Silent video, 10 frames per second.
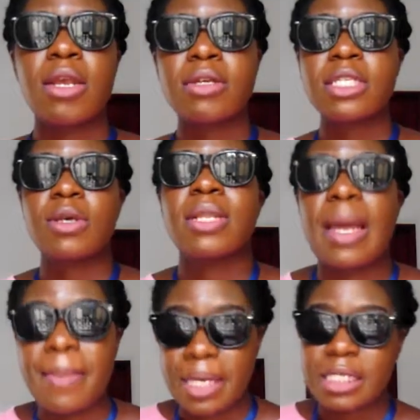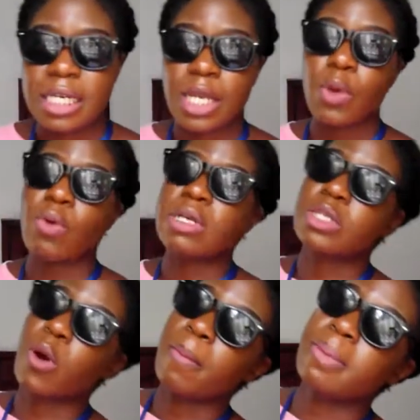who
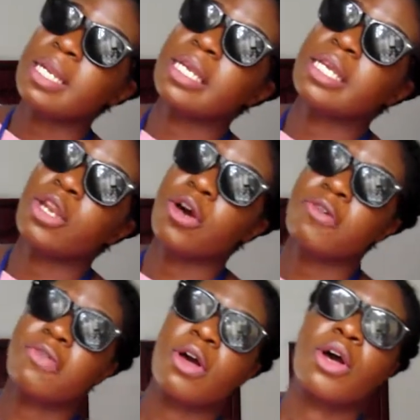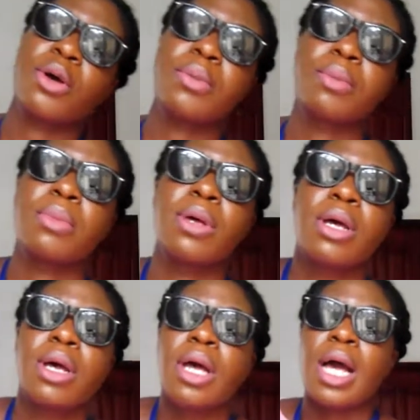was complaining of
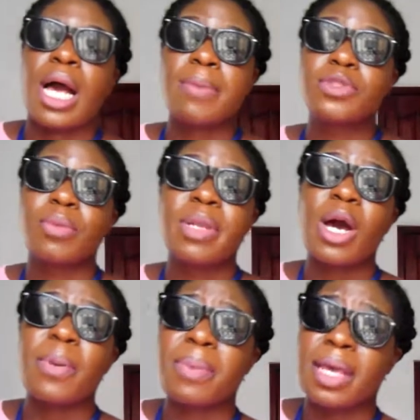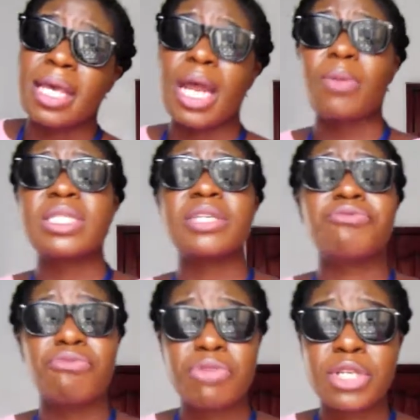abdominal pain and was
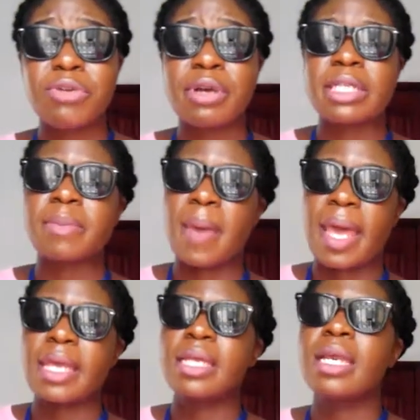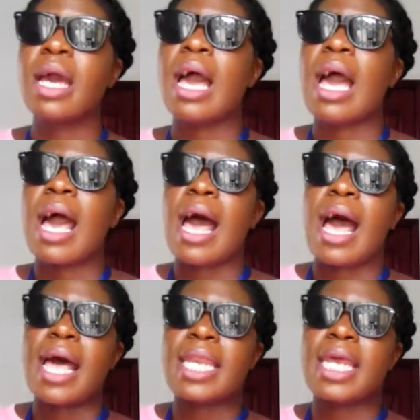in serious pain.
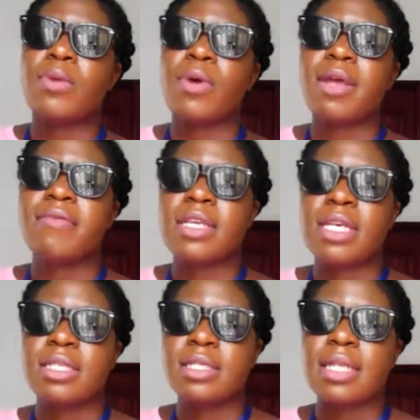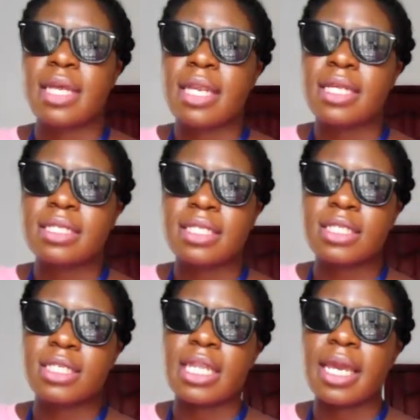And then one of the student
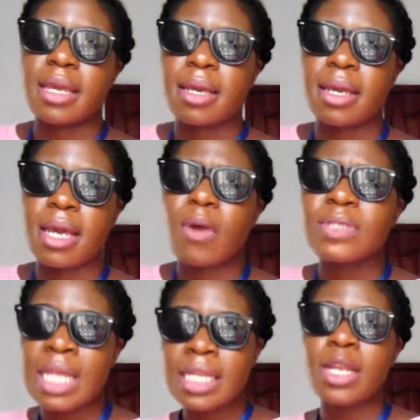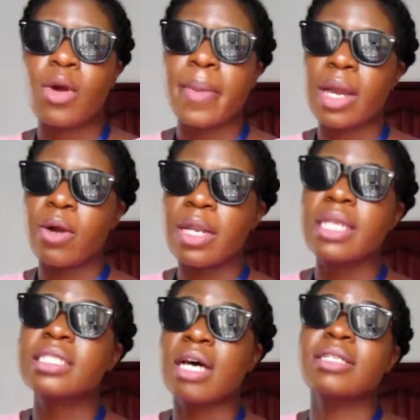nurses, just like, I was standing there with my
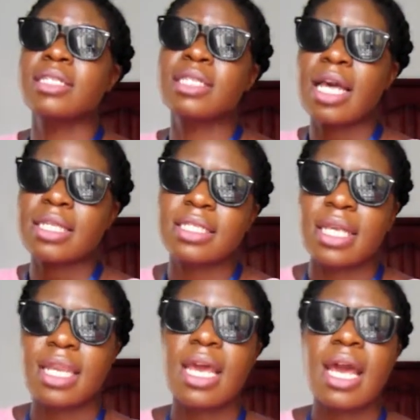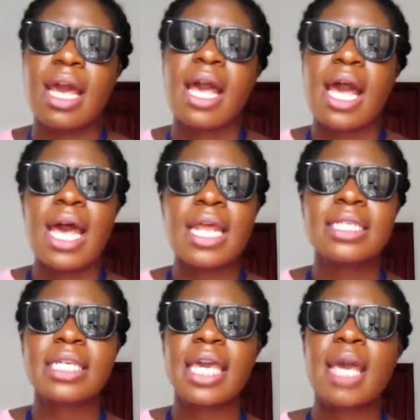colleagues, I was discussing, and
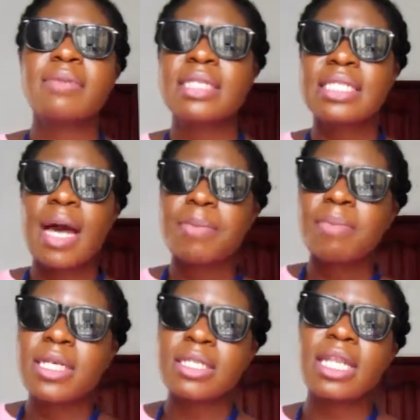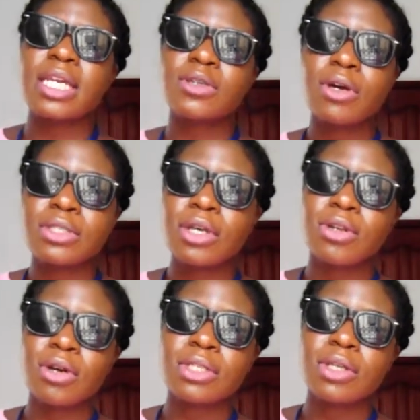then she came, she tapped me, she's like, doctor,